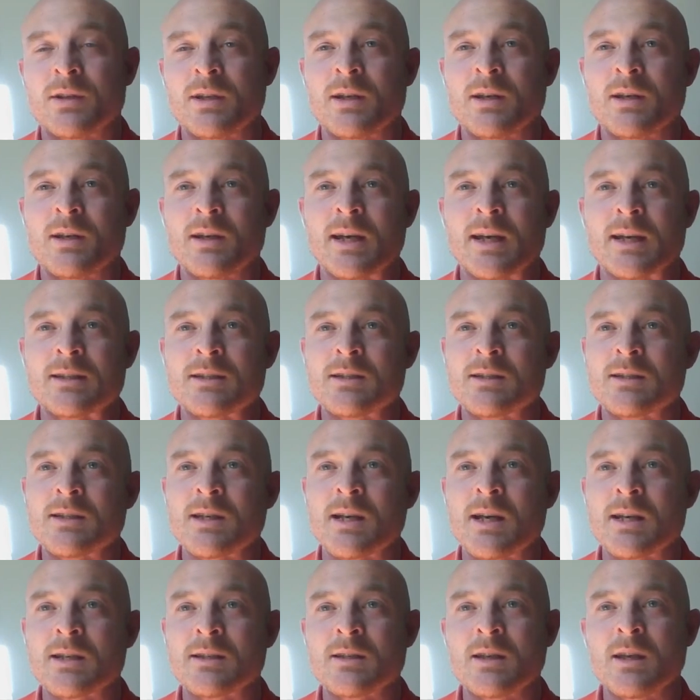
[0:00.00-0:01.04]
your
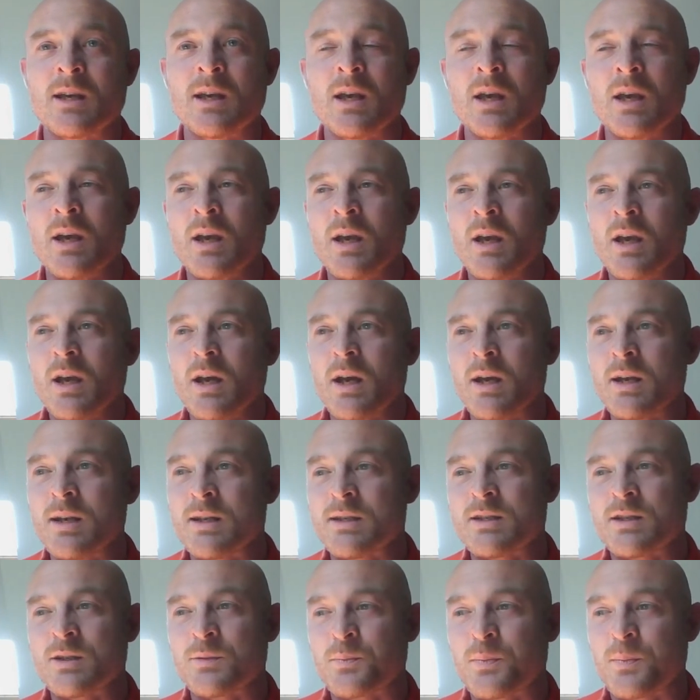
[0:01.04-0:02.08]
exercise. And it's
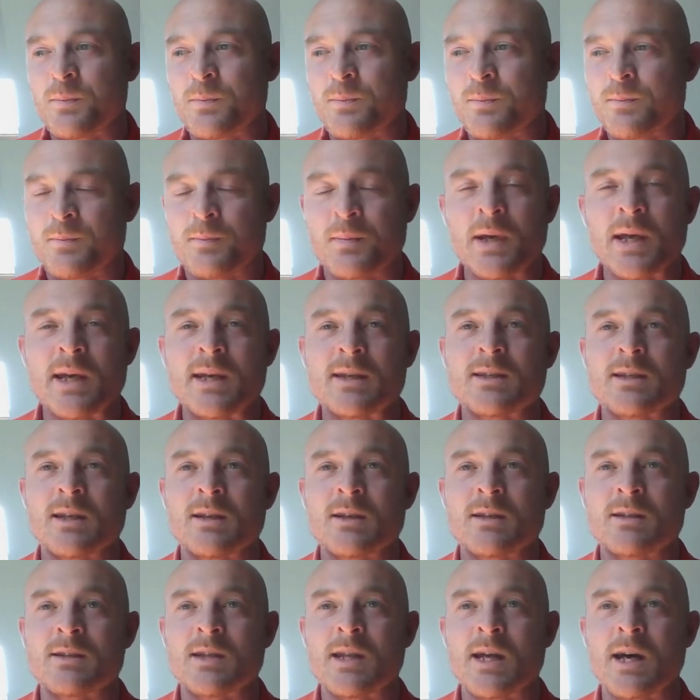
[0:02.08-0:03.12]
as basic
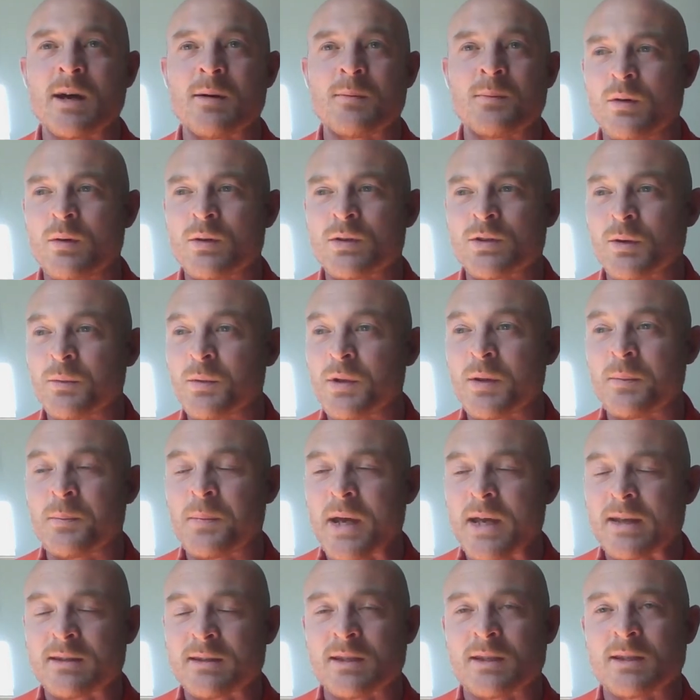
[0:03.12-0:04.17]
as that. Some of the
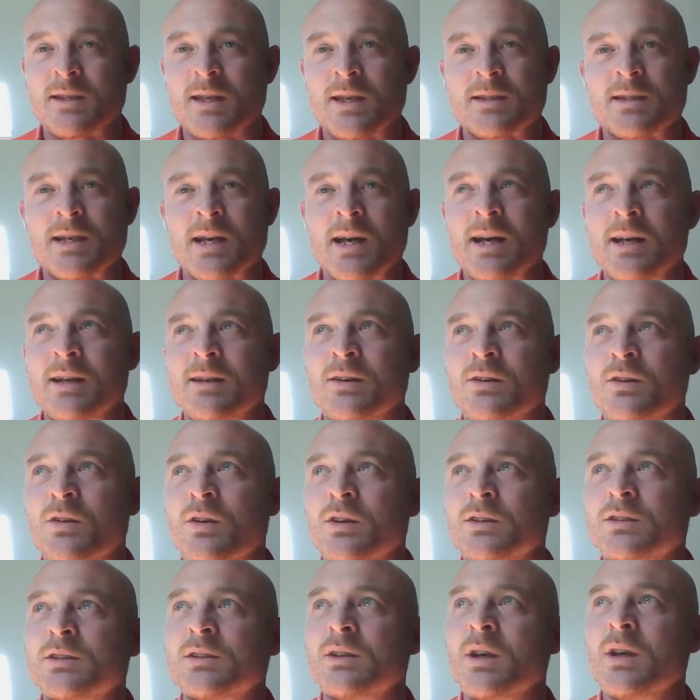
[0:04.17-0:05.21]
best success I had
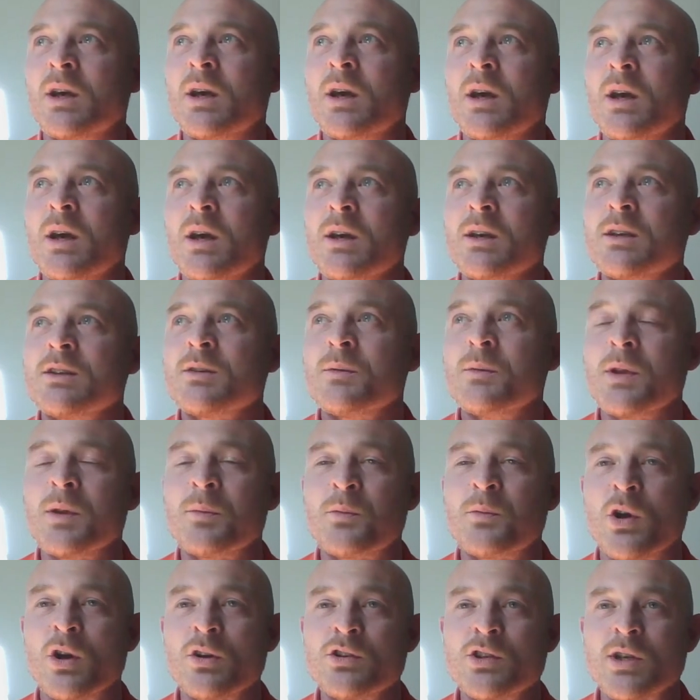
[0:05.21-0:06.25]
across some of the
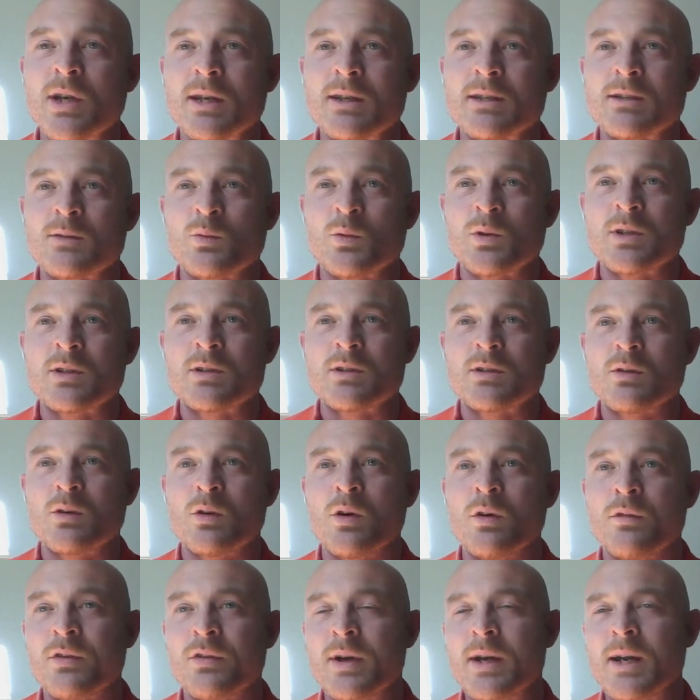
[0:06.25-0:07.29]
projects was
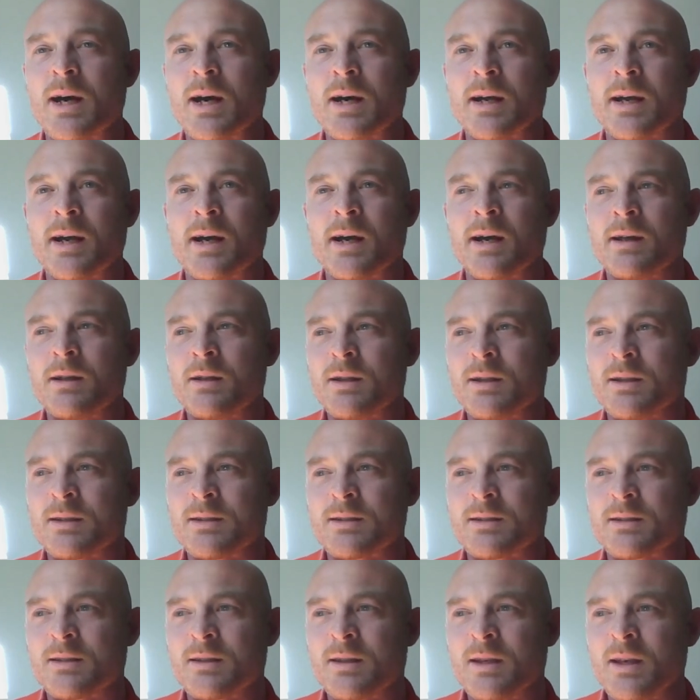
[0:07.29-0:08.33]
over in Argyll.
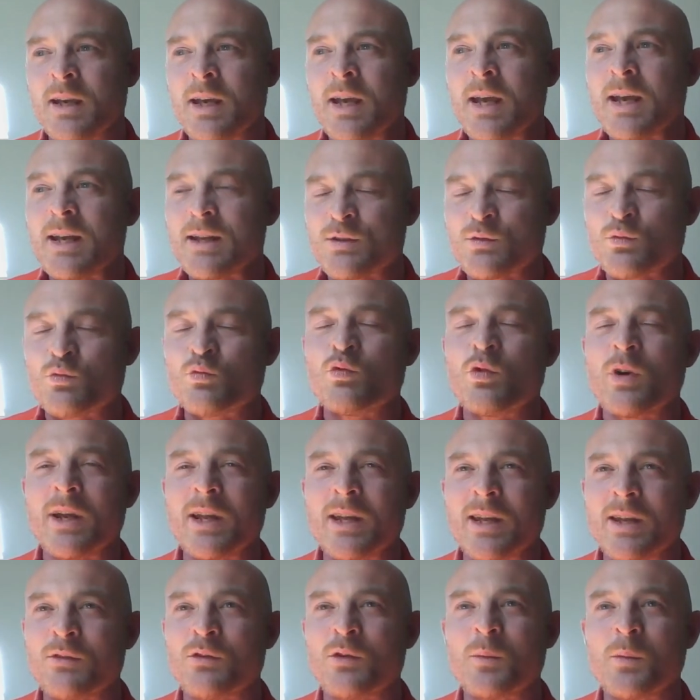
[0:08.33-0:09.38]
It's
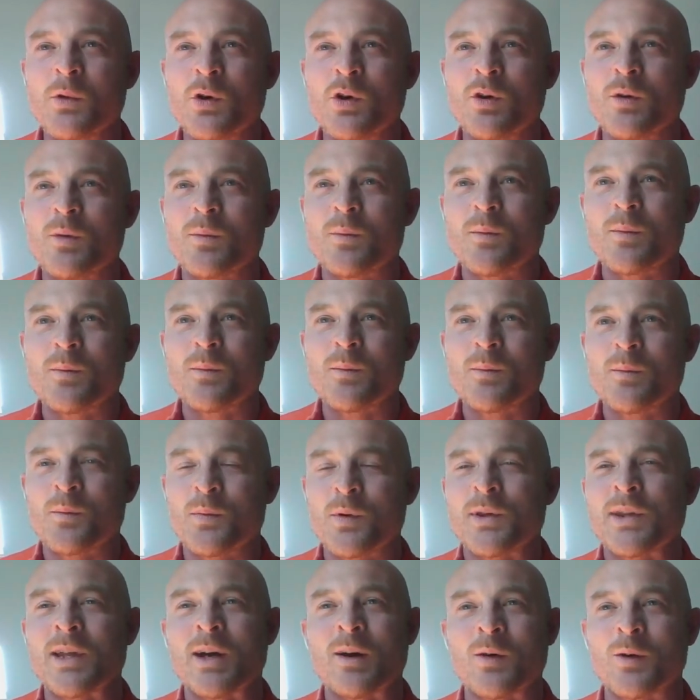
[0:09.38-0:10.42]
really remote,
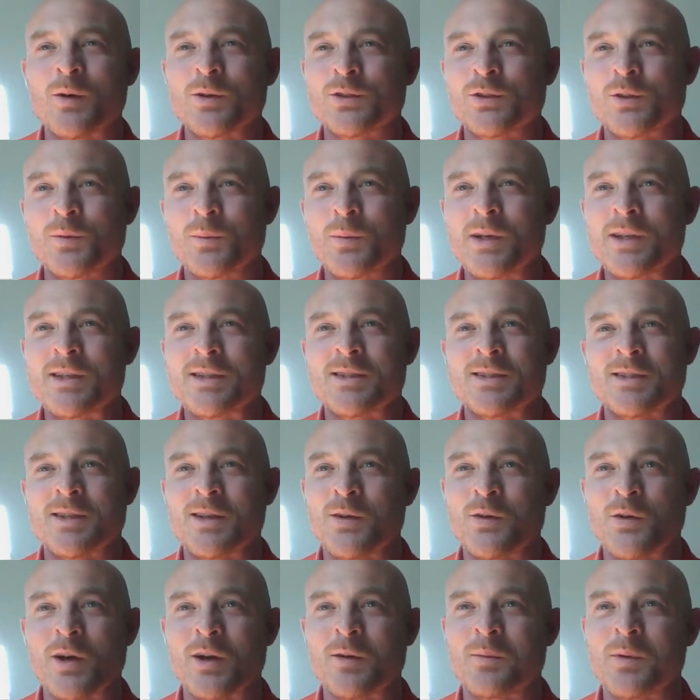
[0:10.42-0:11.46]
but that also means it's
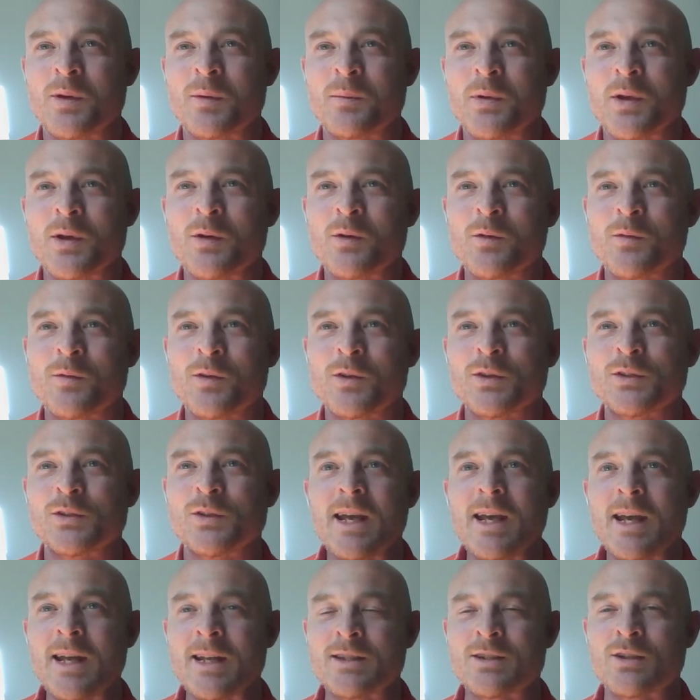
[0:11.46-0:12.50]
incredibly beautiful. So
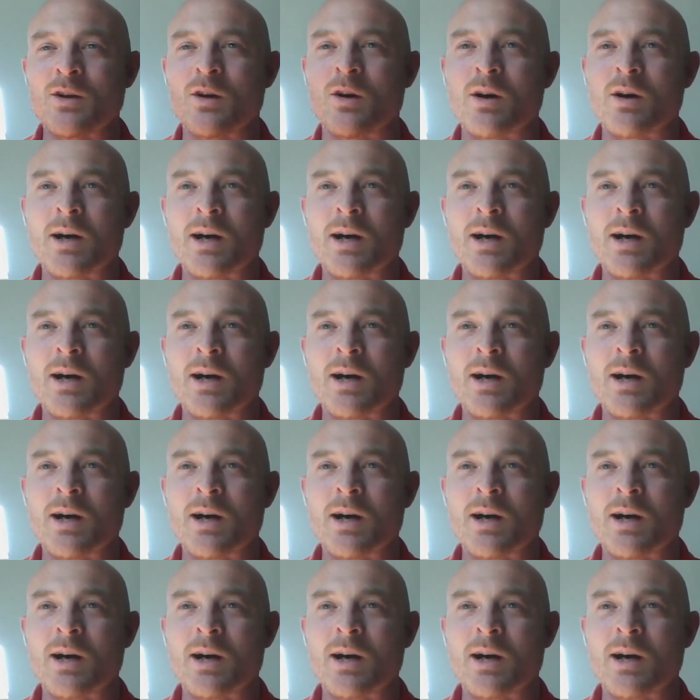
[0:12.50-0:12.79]
it's got